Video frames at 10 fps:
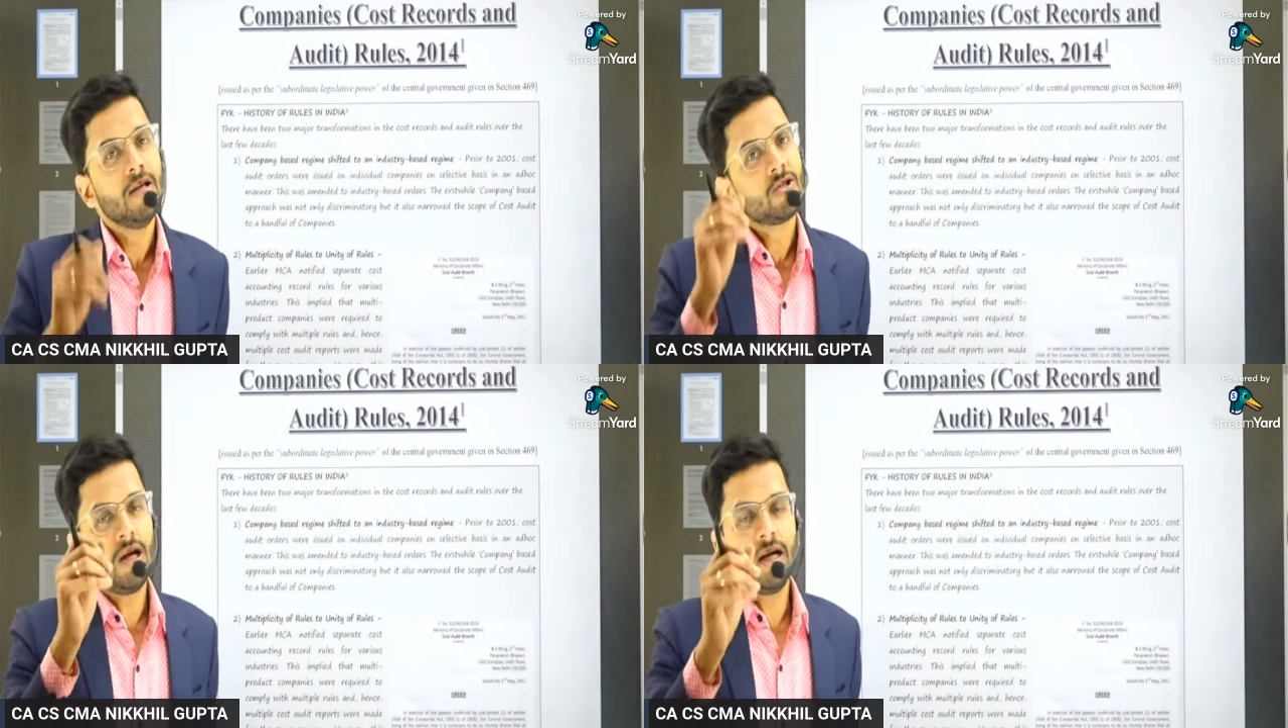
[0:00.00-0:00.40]

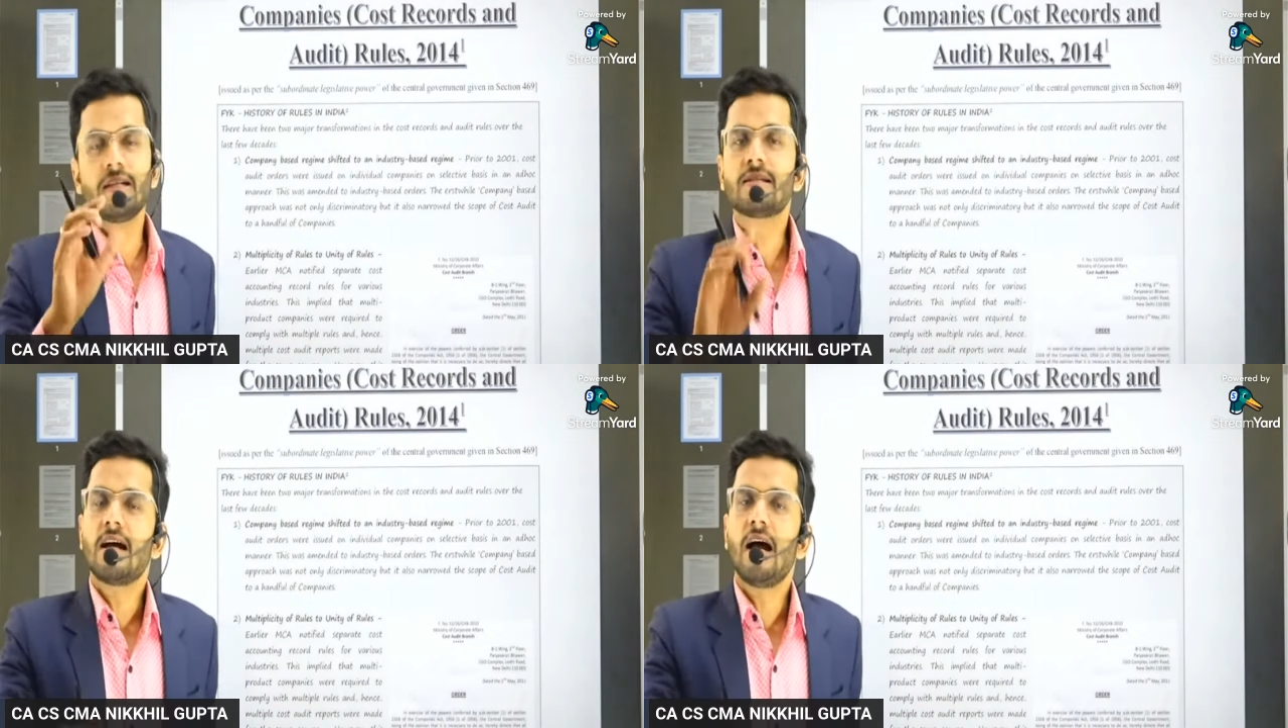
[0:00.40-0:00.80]
So let us
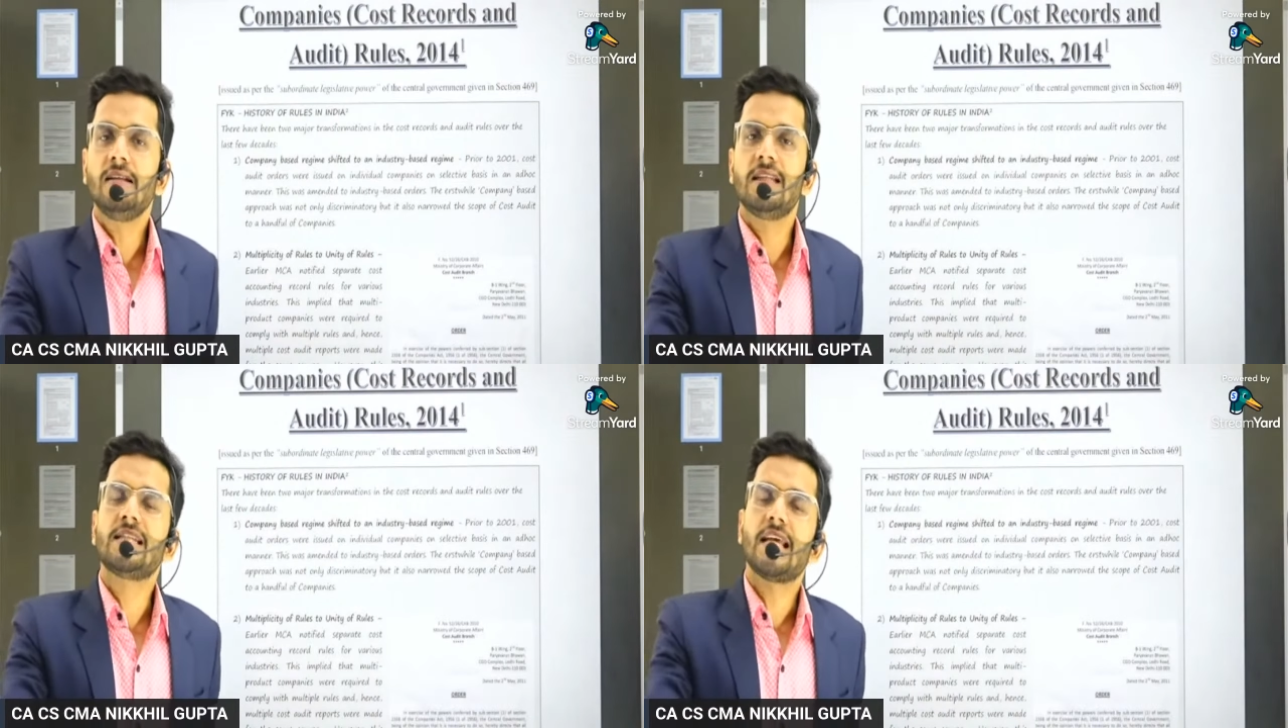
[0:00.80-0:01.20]
start
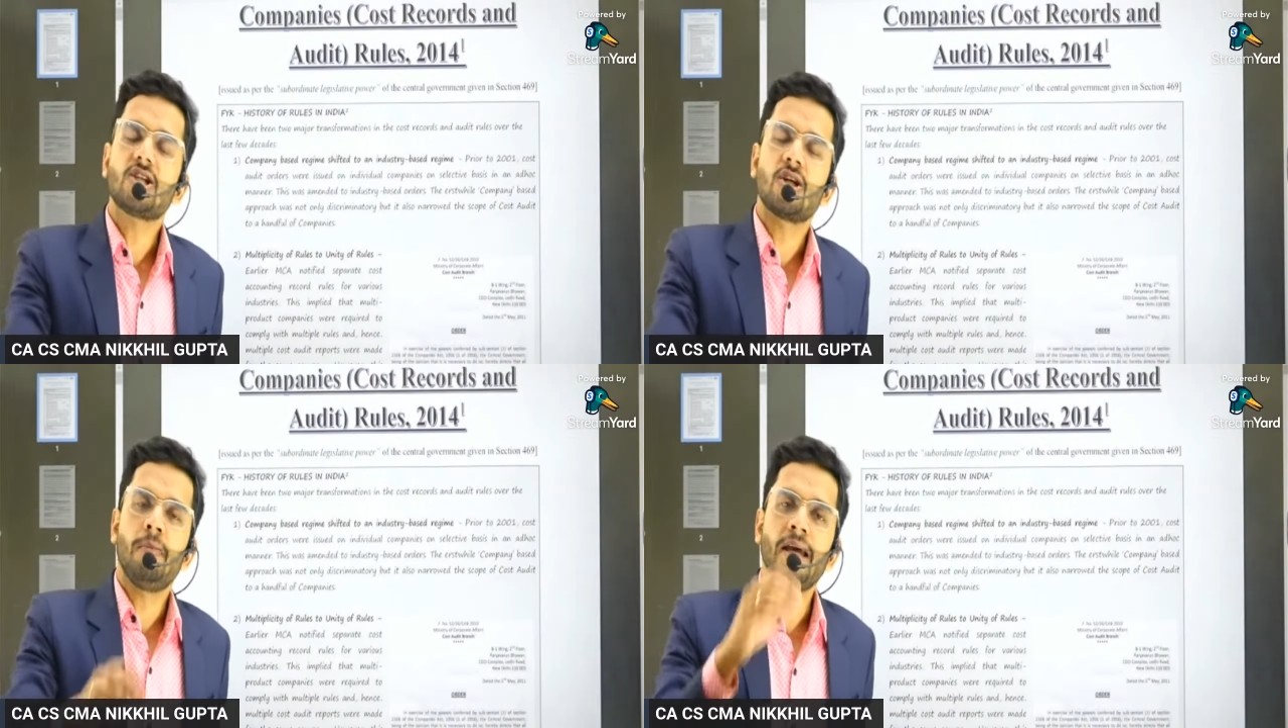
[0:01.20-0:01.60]
this
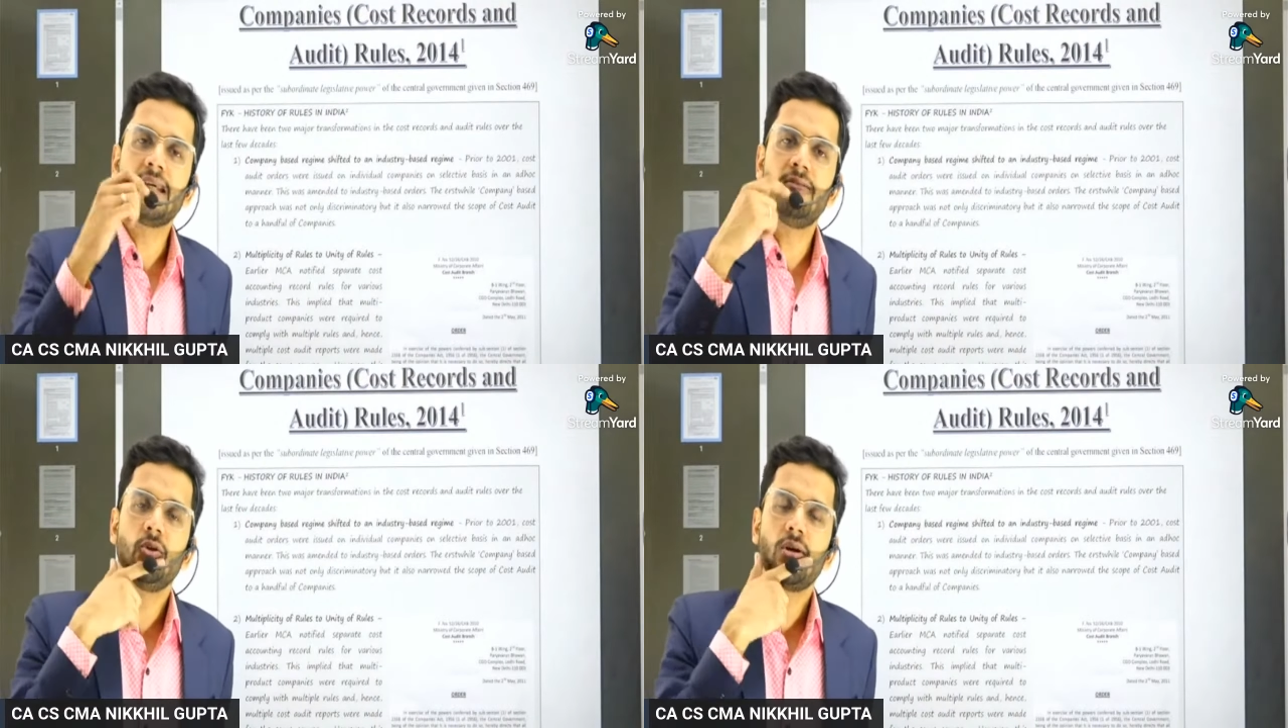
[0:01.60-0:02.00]
session by
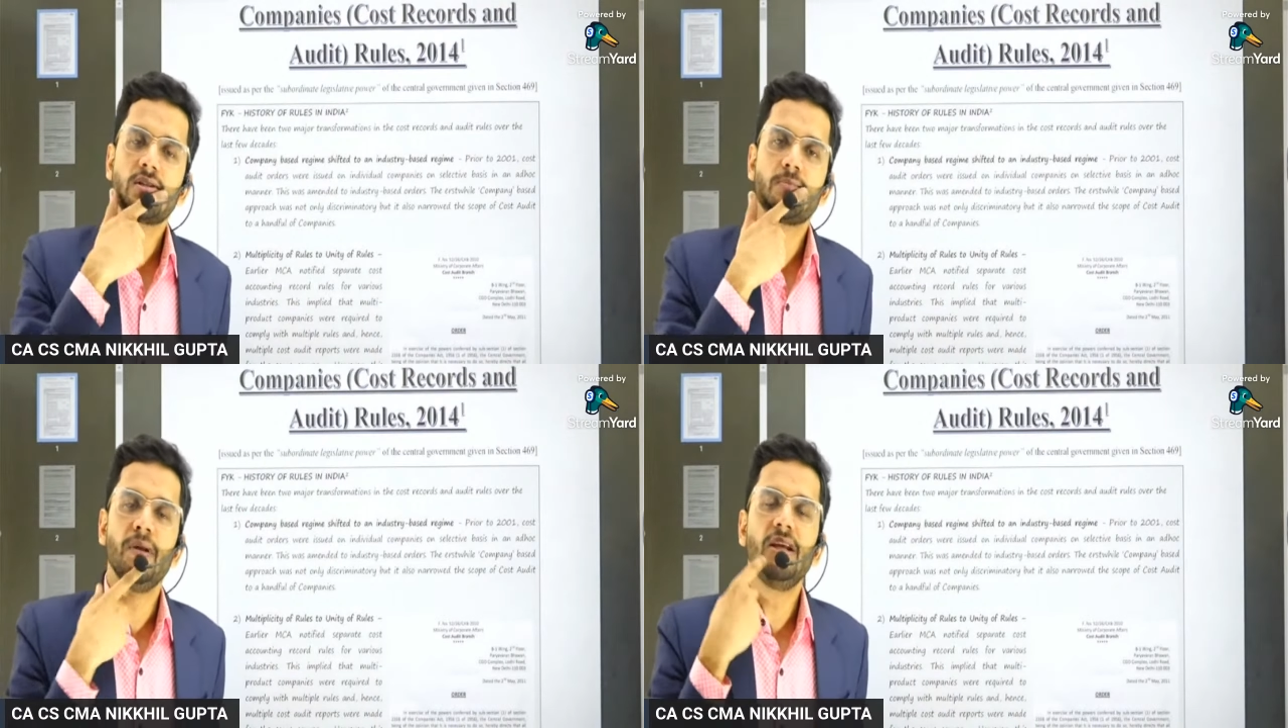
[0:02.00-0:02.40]
giving you a
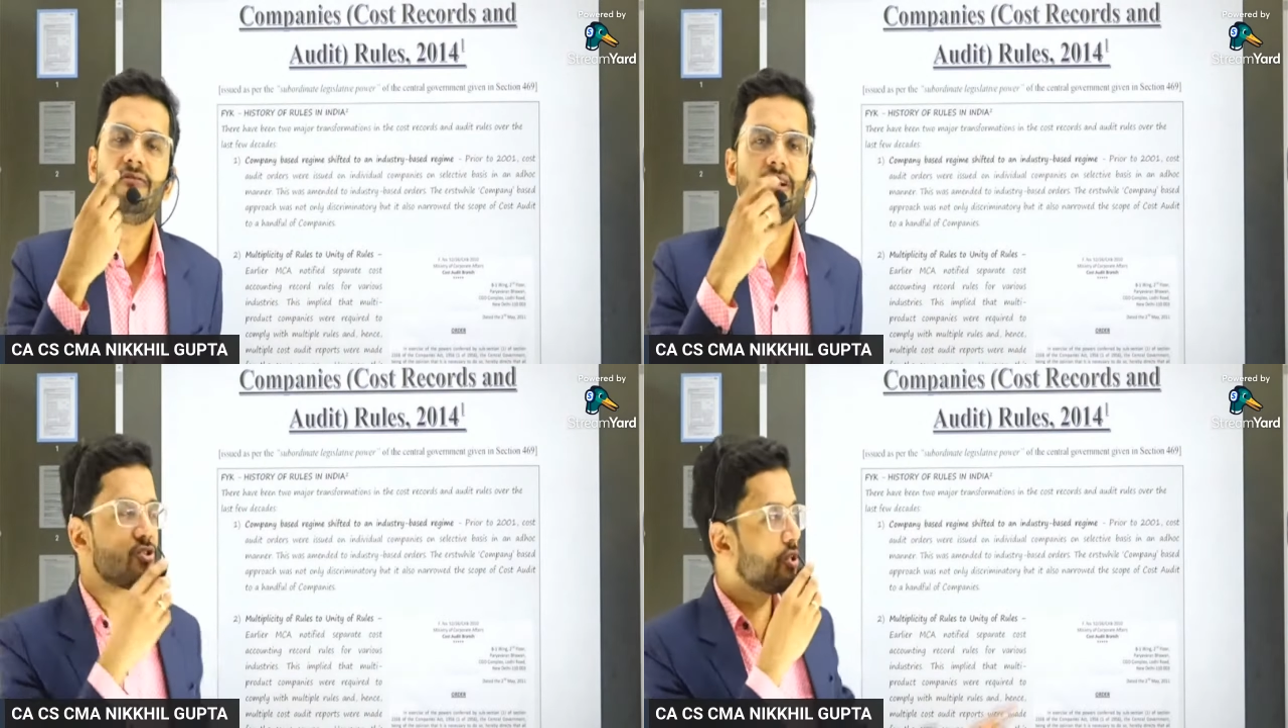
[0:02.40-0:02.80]
brief
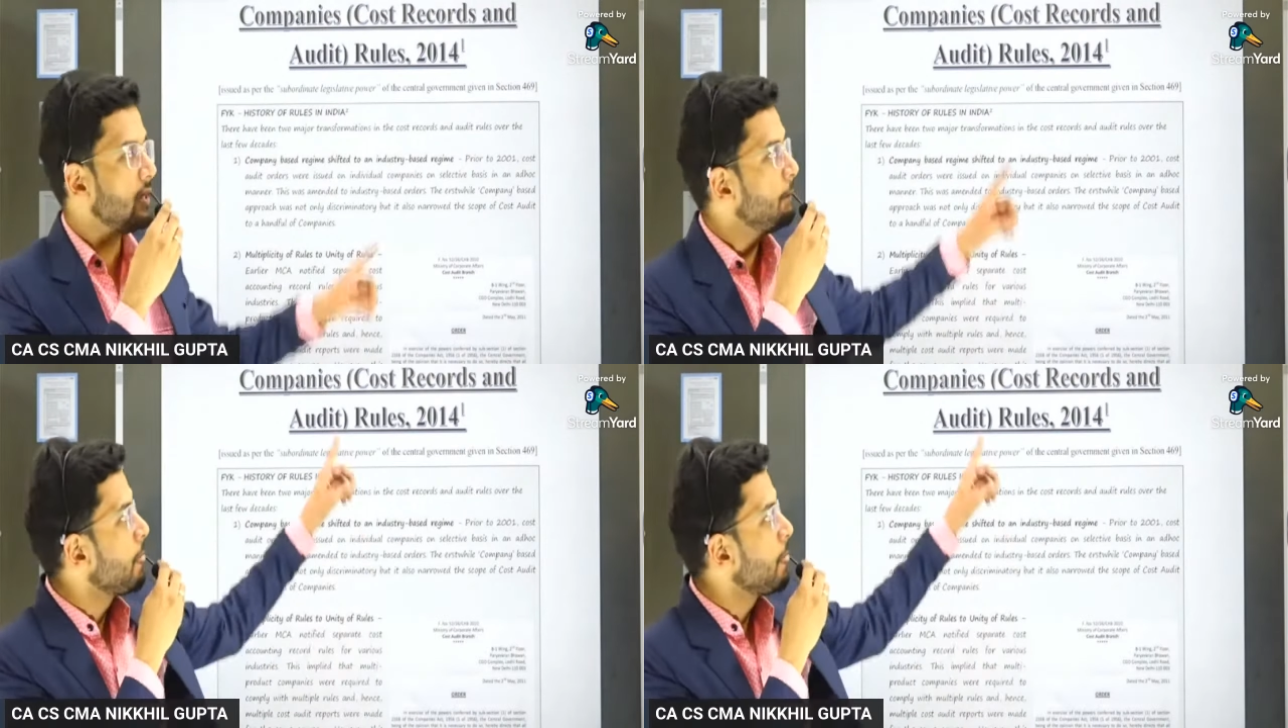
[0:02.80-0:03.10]
history